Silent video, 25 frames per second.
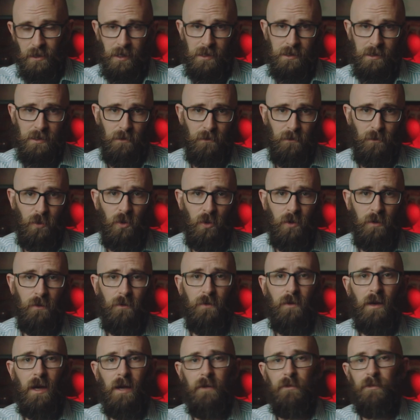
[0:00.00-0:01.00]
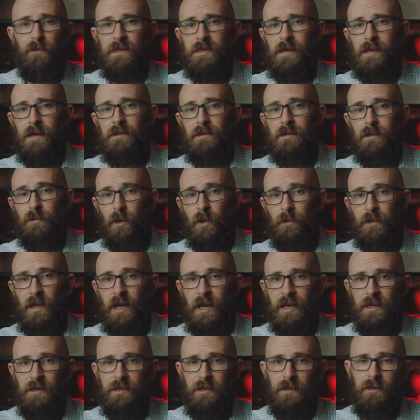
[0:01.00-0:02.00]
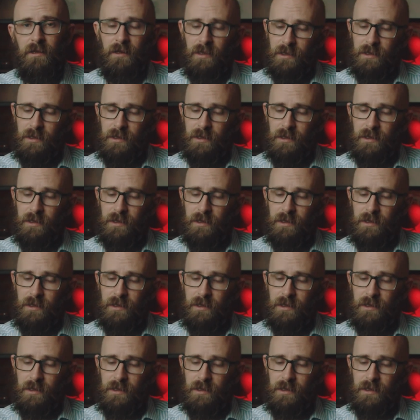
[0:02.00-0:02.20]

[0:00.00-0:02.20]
less than 0.5% of the population,